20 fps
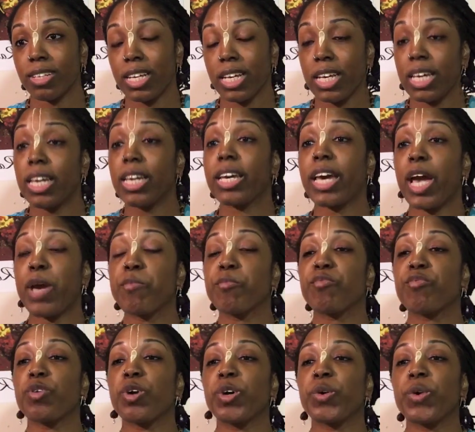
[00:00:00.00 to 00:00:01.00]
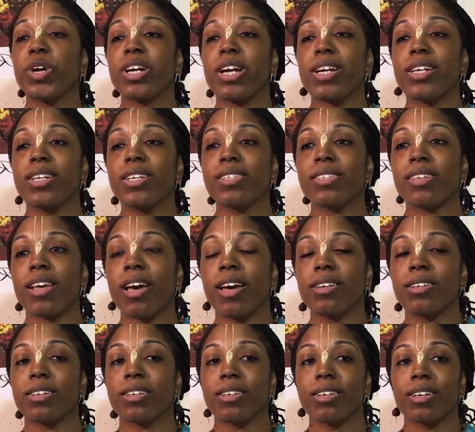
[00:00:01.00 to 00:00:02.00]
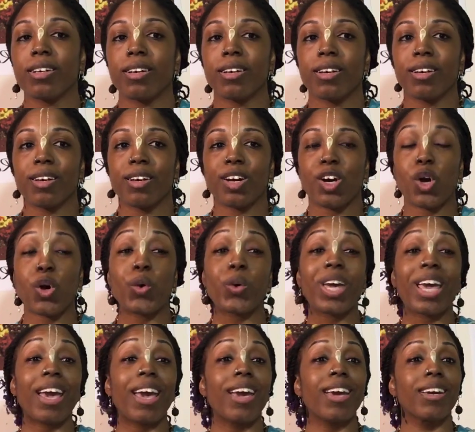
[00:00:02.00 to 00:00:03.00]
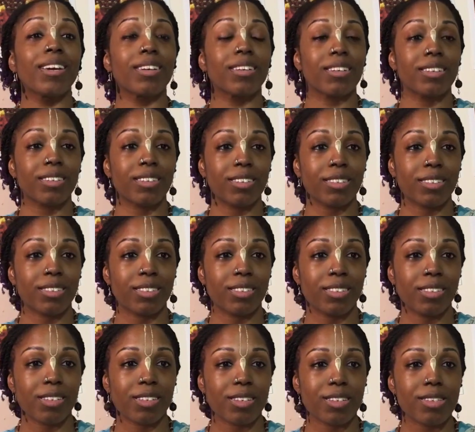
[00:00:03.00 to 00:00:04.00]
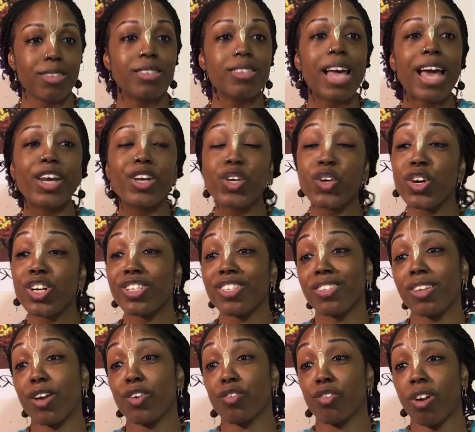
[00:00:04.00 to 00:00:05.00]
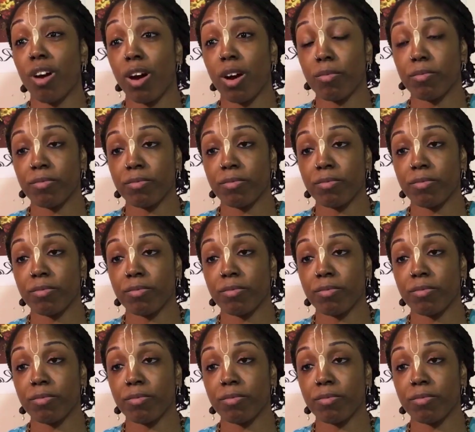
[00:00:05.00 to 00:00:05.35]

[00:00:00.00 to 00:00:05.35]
he came forward and he said, O king, send your son Ram.